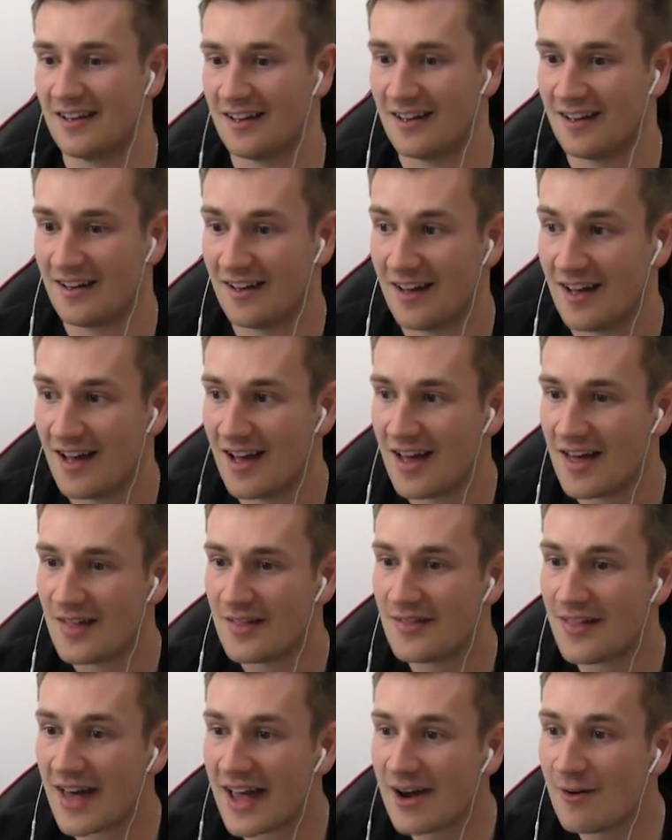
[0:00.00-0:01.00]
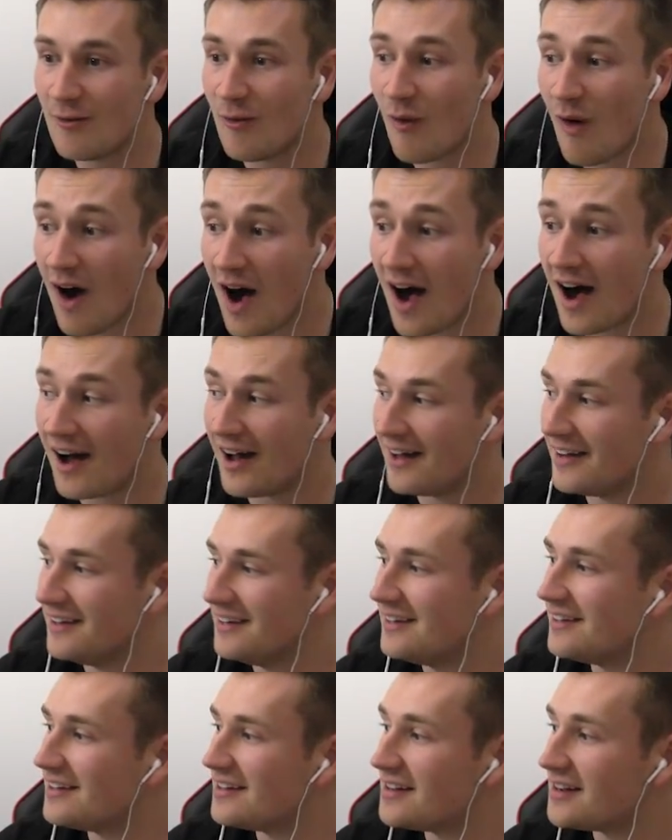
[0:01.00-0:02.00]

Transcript: Dick took a wide angle. They won.